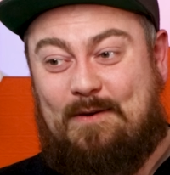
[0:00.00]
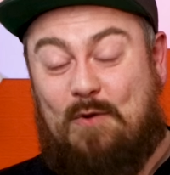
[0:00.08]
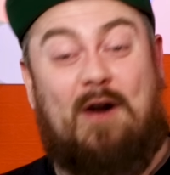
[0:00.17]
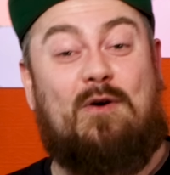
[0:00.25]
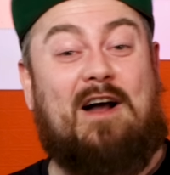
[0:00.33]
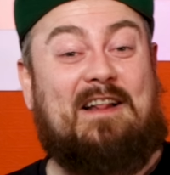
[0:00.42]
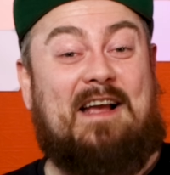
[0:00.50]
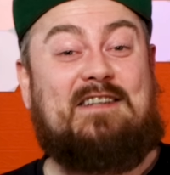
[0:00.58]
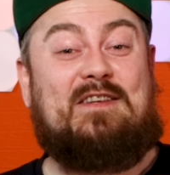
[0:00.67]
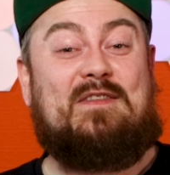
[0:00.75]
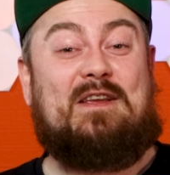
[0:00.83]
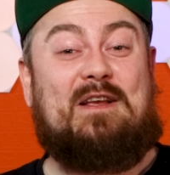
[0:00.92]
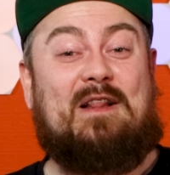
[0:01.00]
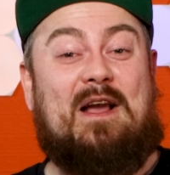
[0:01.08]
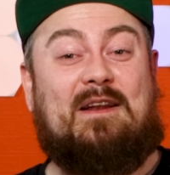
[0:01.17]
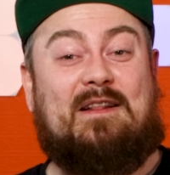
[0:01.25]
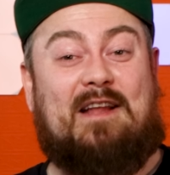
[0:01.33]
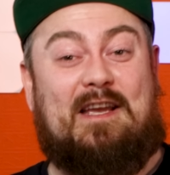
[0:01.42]
Well, a lesson that you
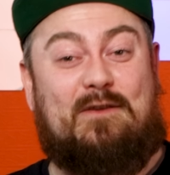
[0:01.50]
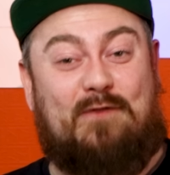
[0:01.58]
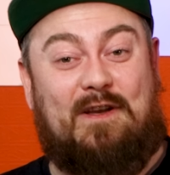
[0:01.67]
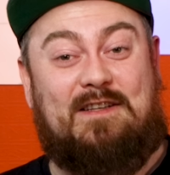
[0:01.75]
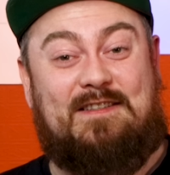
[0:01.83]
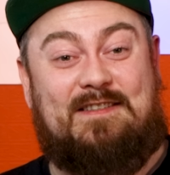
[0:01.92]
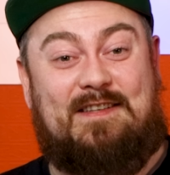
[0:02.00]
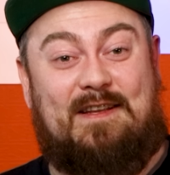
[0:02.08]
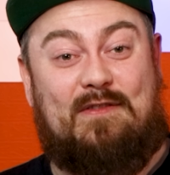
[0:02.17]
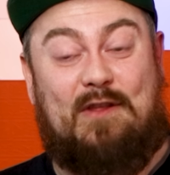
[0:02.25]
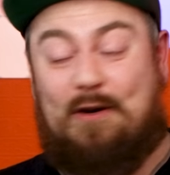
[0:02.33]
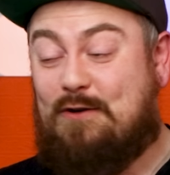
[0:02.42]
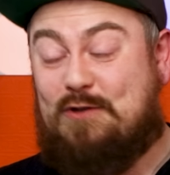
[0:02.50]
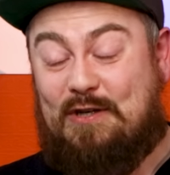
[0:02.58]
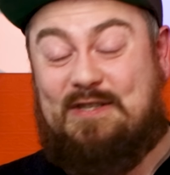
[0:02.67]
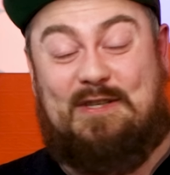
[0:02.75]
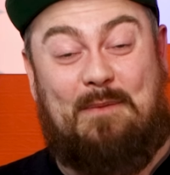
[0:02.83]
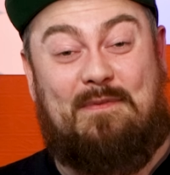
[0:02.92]
learn in life is there are
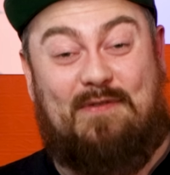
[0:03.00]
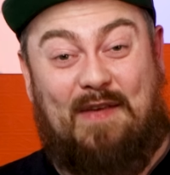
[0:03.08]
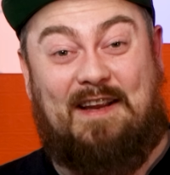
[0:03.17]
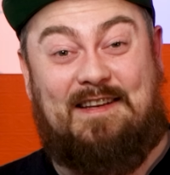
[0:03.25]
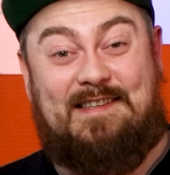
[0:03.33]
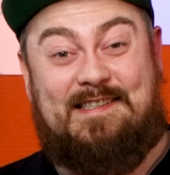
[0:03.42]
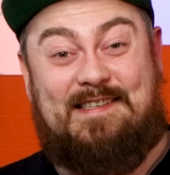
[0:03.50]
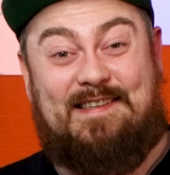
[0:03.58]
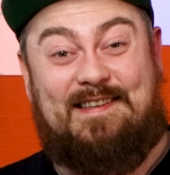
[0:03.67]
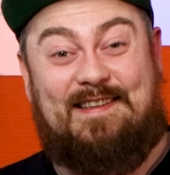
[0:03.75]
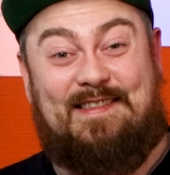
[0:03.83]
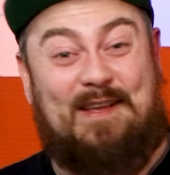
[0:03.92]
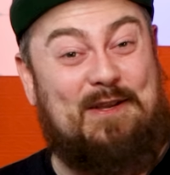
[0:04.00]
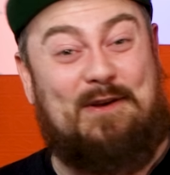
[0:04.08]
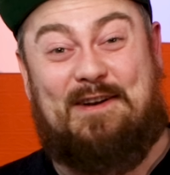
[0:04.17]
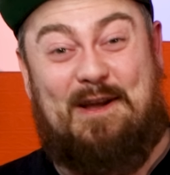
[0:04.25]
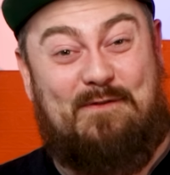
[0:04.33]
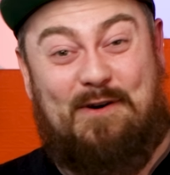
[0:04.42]
just some things that you're
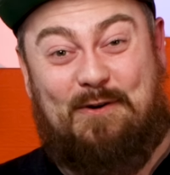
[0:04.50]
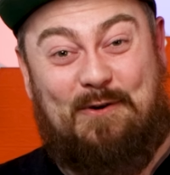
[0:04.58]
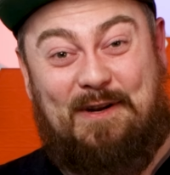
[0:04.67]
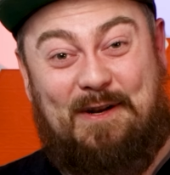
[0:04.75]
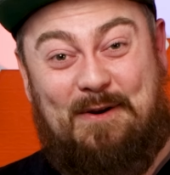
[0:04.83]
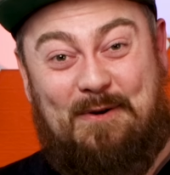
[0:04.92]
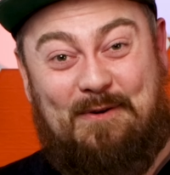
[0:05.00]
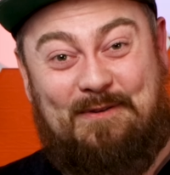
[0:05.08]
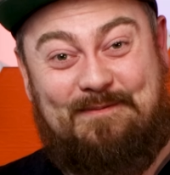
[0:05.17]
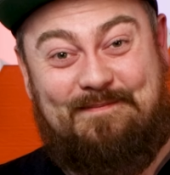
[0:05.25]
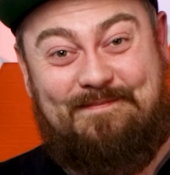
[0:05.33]
never going to know.